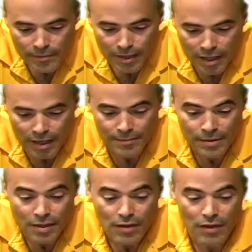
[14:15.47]

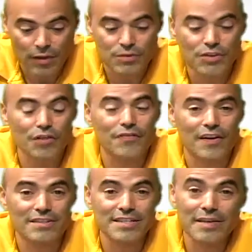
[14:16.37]
Although so
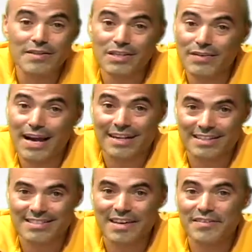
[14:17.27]
far, Steve is correct. The
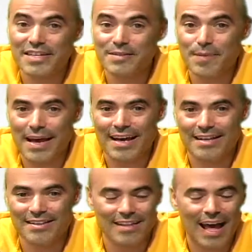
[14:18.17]
7-inch
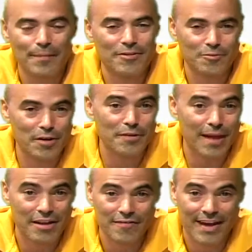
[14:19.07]
tablets from other
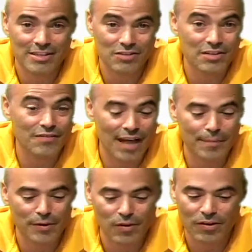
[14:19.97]
manufacturers have
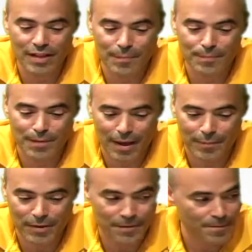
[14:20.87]
not been all that popular.